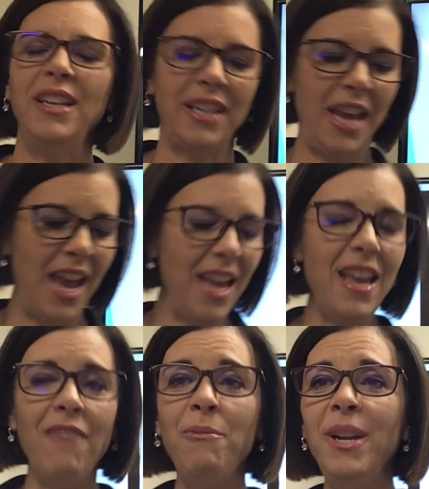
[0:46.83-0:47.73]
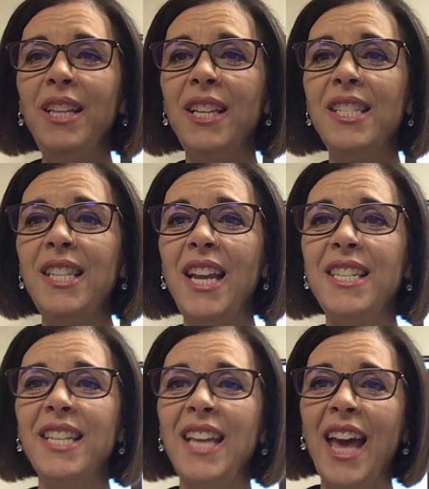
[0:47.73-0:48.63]
Okay, everybody, let's say
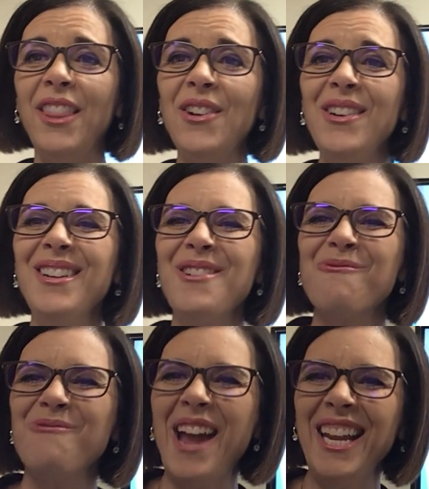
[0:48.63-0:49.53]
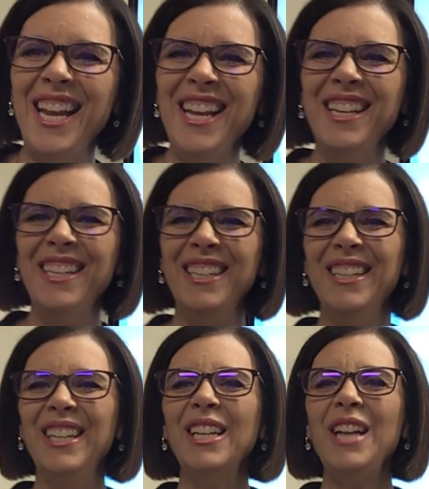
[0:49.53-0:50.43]
it together. Ready?
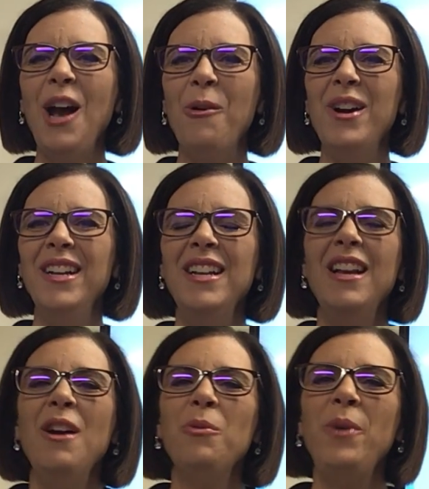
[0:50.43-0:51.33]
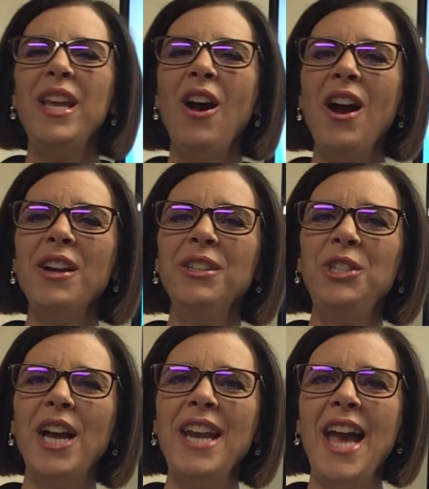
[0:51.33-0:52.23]
Go. We are
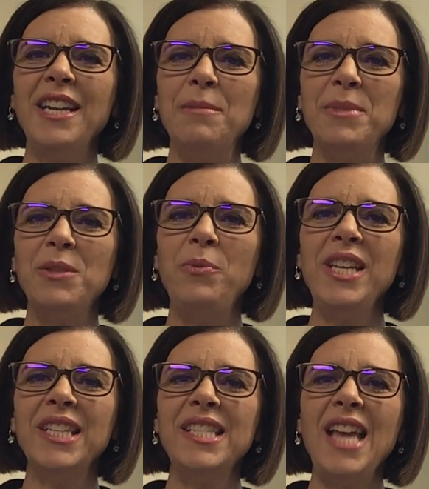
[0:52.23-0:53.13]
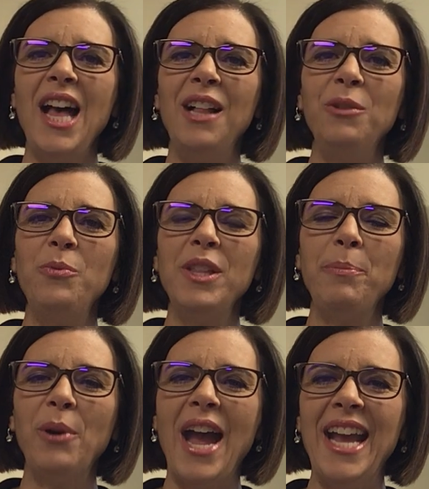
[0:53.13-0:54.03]
John Adams. We excel with
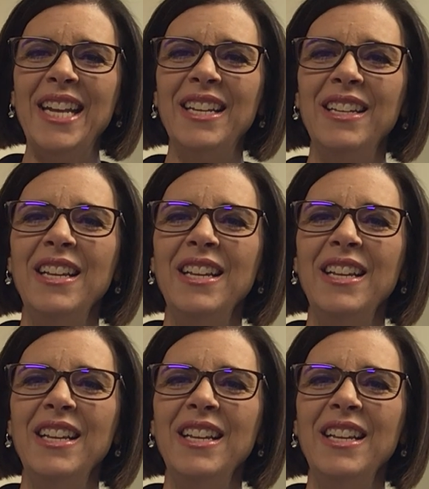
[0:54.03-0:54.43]
pride.